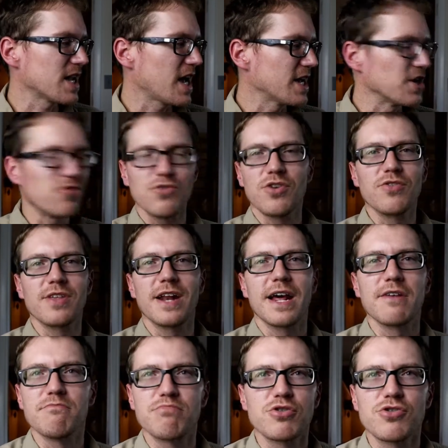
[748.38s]
don't know that
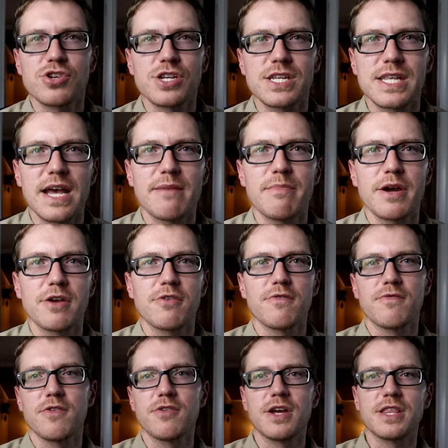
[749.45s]
I'd purchase that
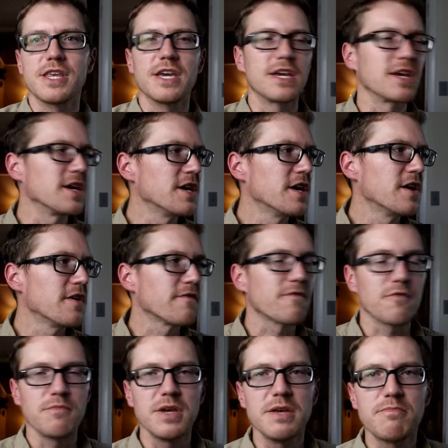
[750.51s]
microphone. I think
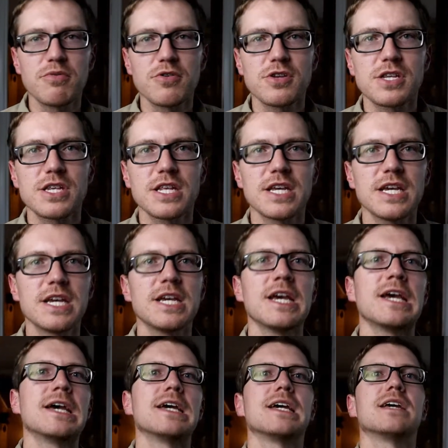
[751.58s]
for me personally,
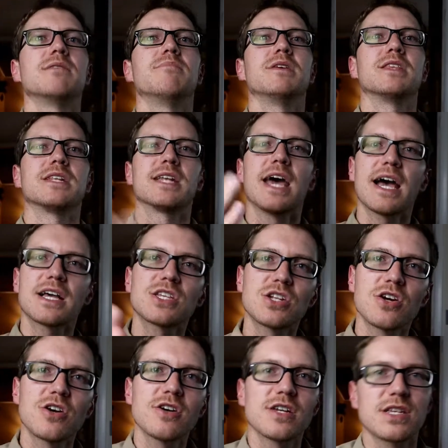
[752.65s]
it'd be the
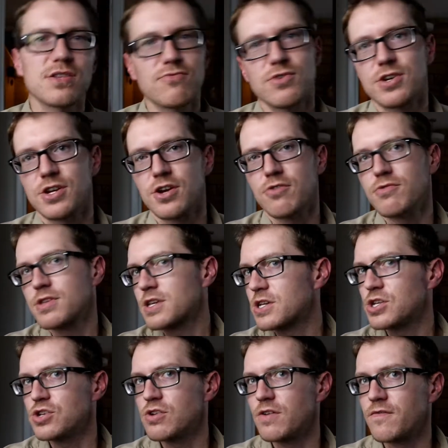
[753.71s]
Takstar is the one to go with,
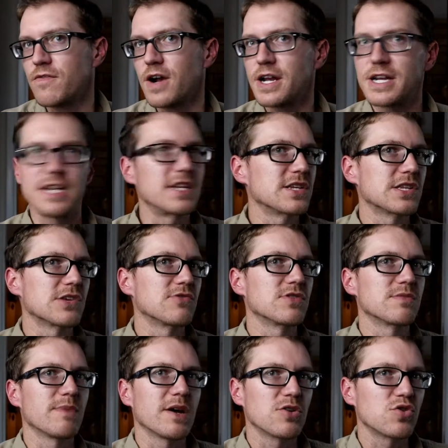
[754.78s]
because you can find it as low as
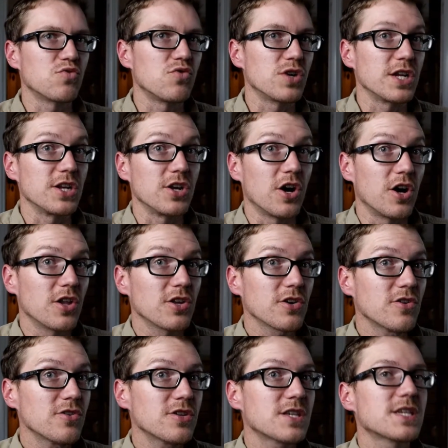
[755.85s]
about
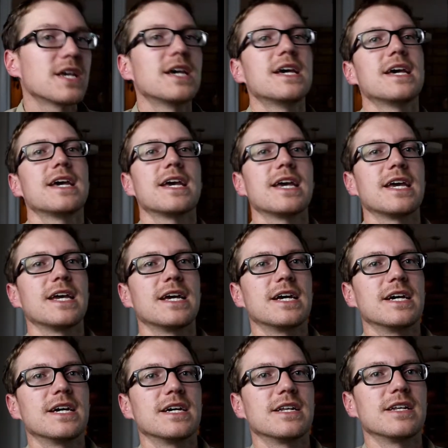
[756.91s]
$20.
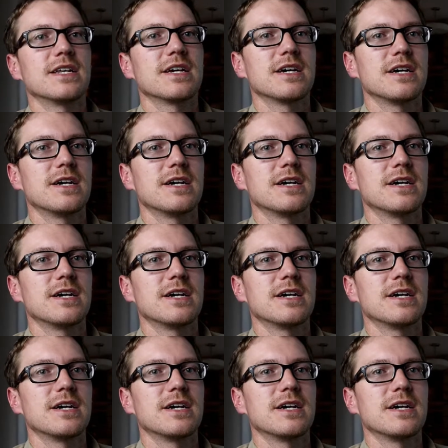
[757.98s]
And